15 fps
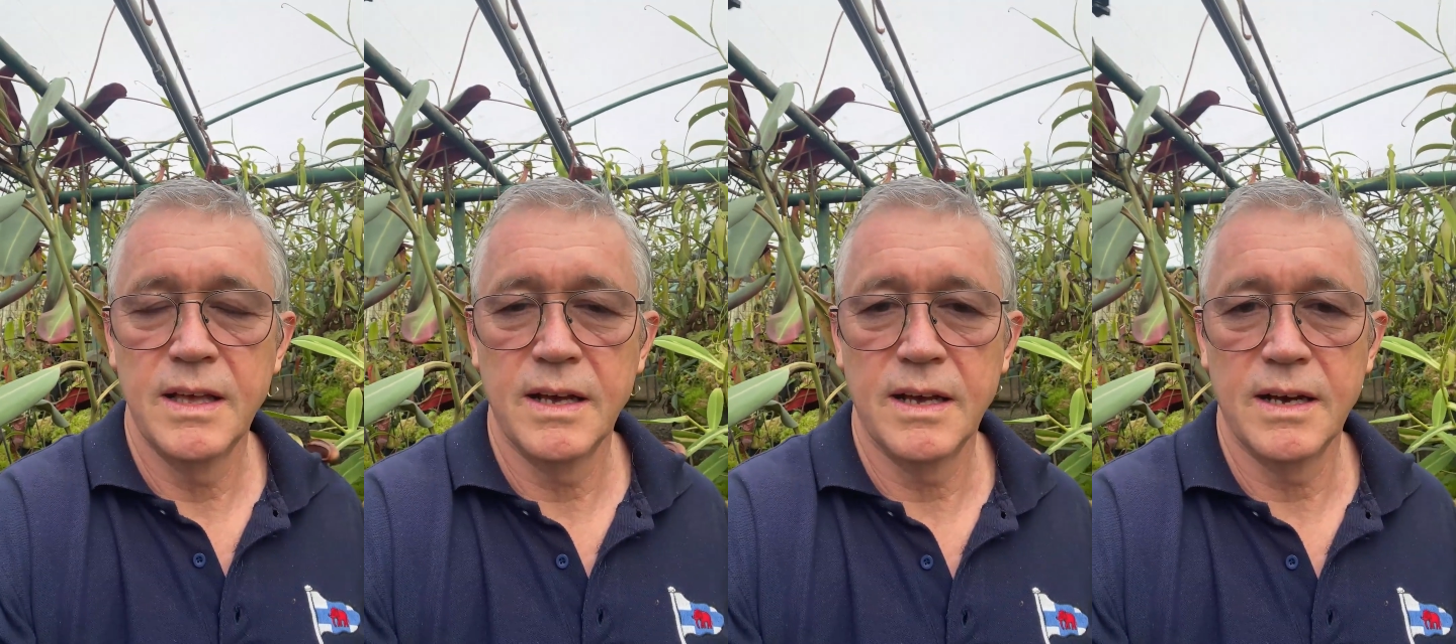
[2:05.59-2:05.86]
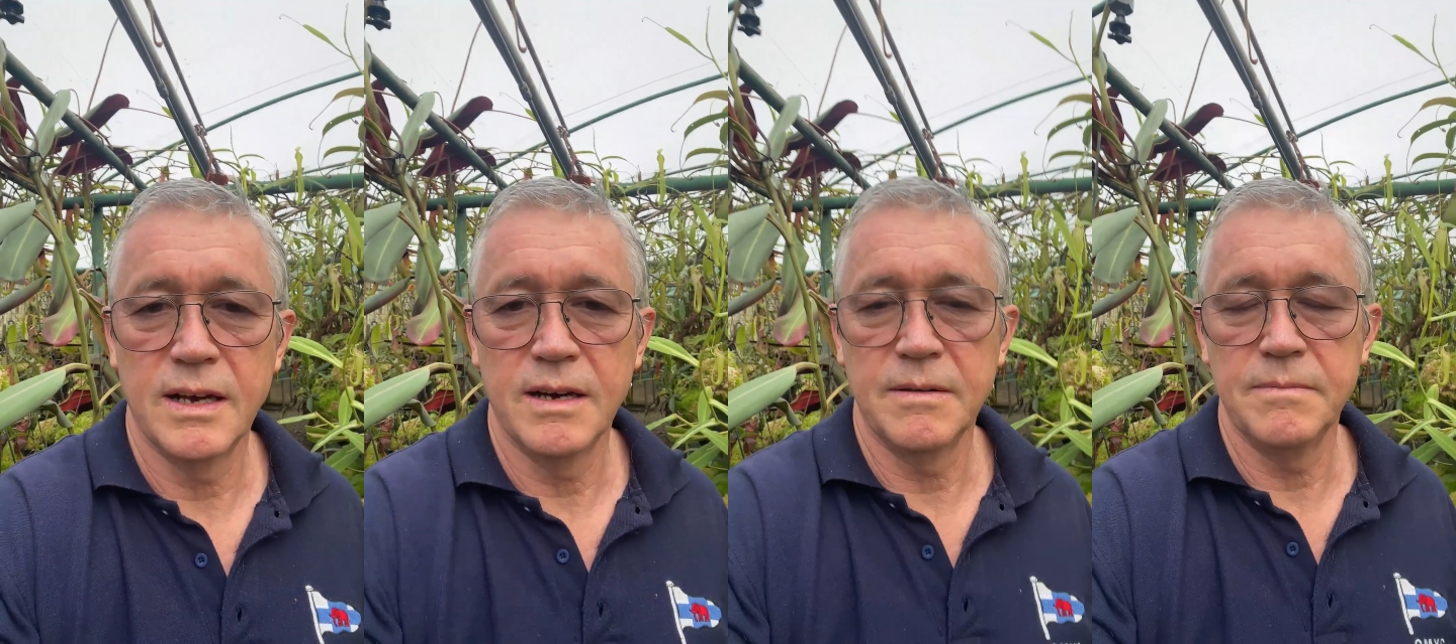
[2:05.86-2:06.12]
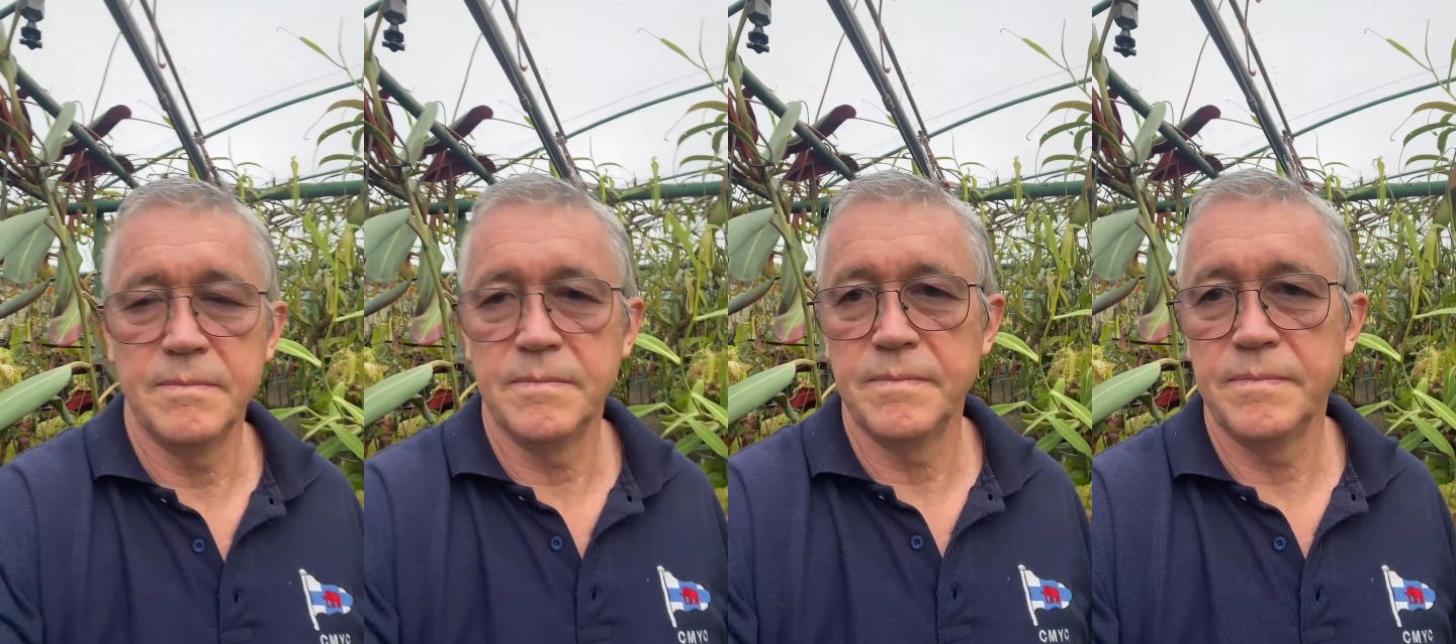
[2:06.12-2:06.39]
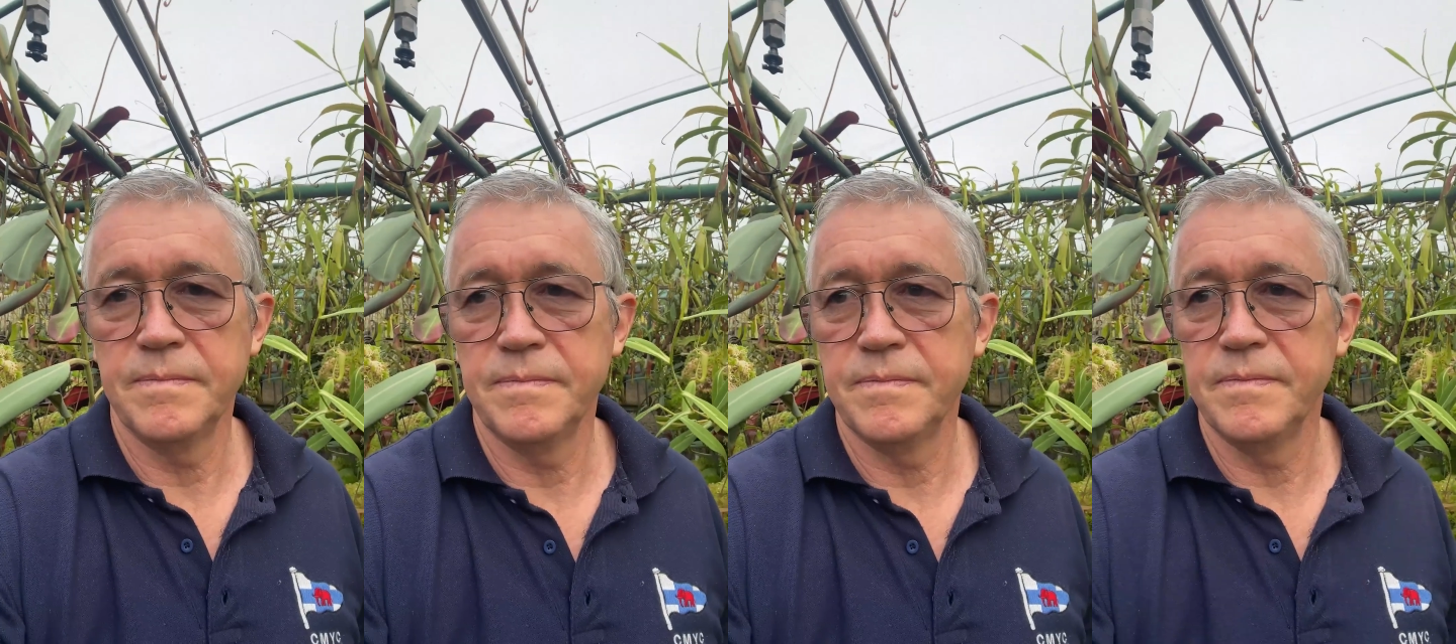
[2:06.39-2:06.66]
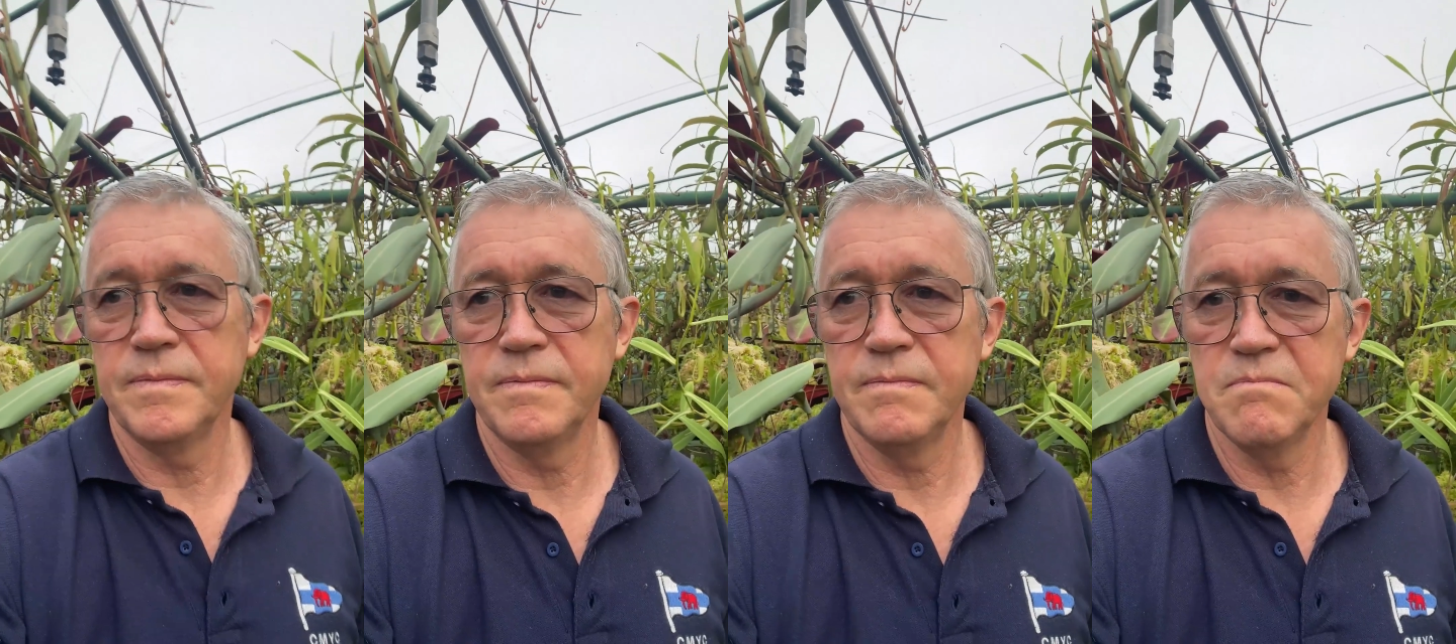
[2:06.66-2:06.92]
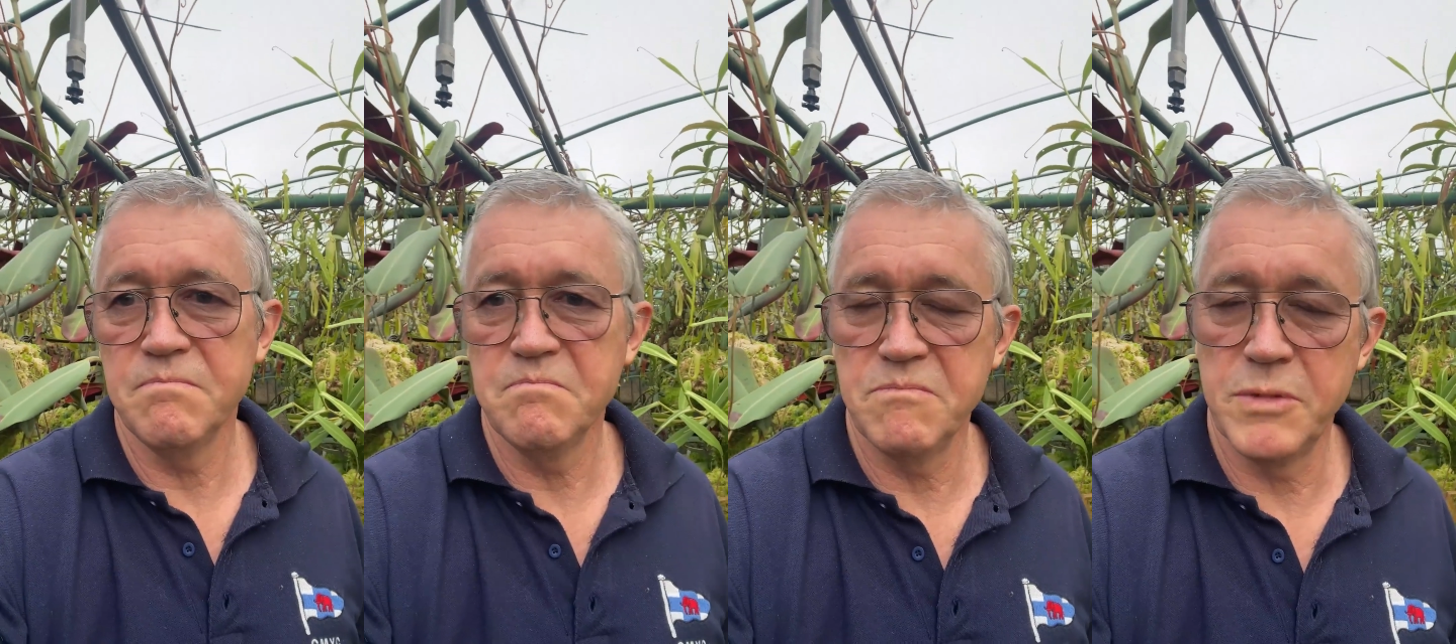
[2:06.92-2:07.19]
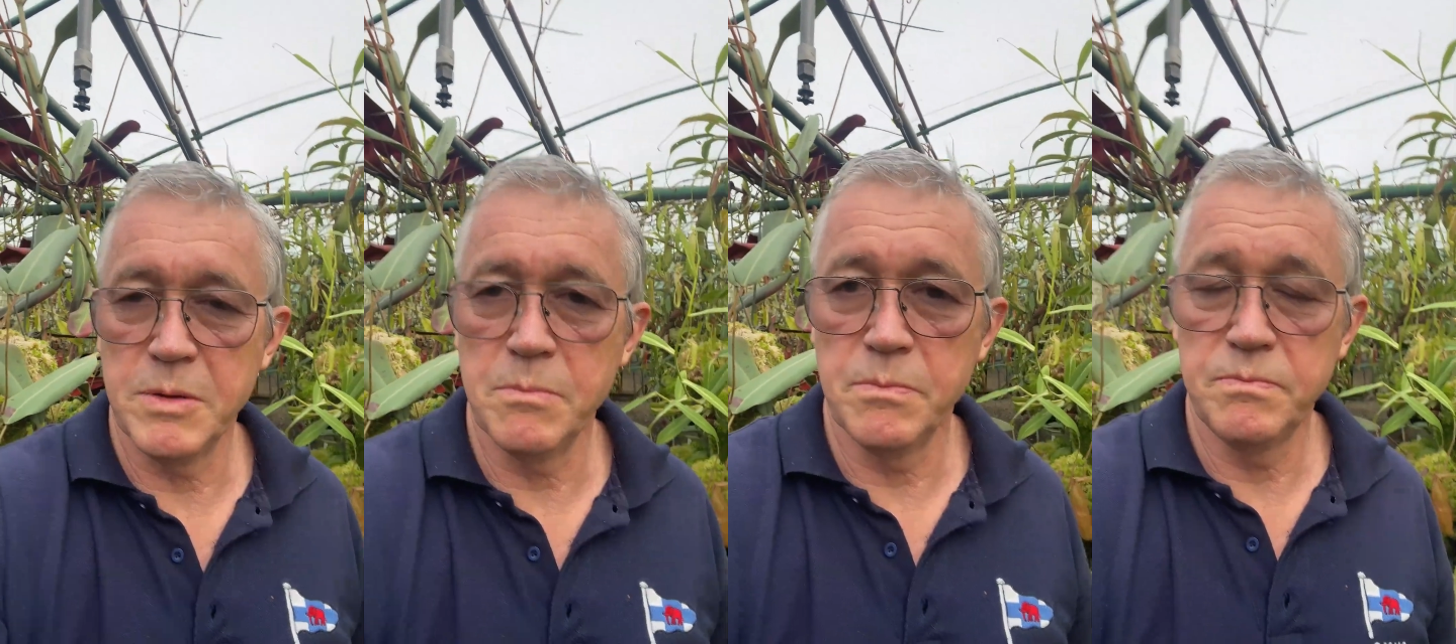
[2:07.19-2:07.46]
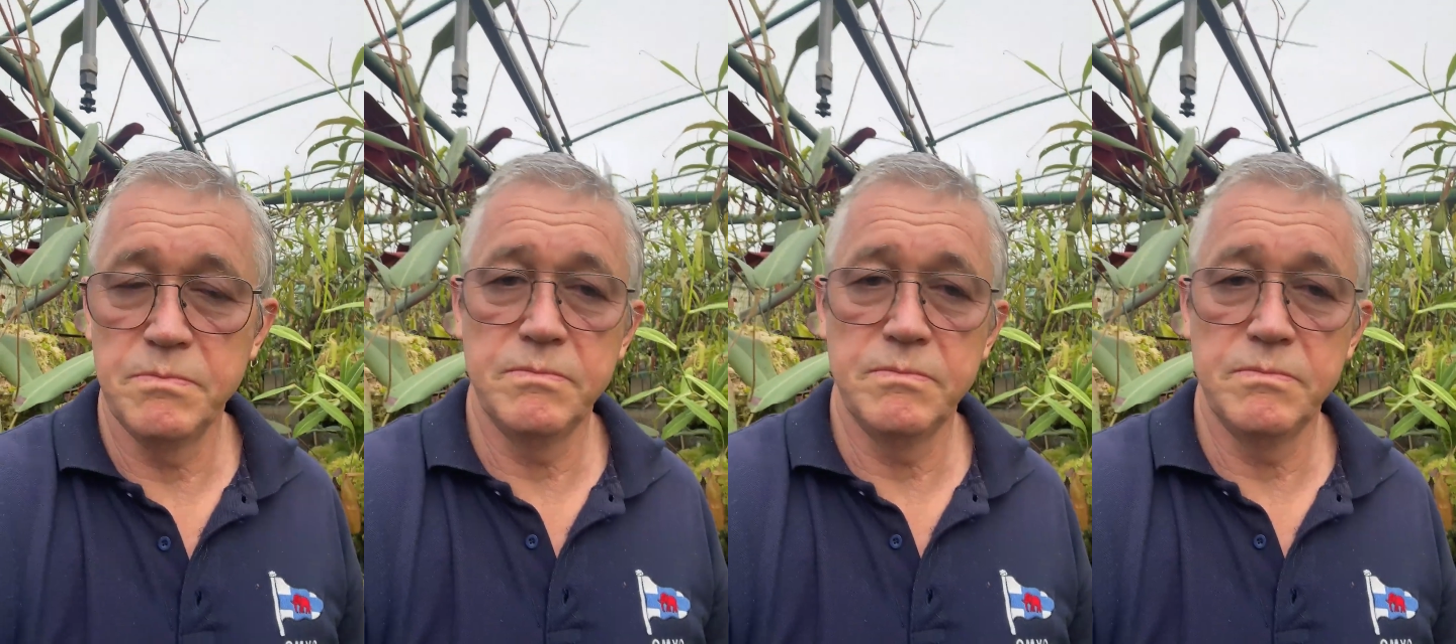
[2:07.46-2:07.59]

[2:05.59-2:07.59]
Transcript: The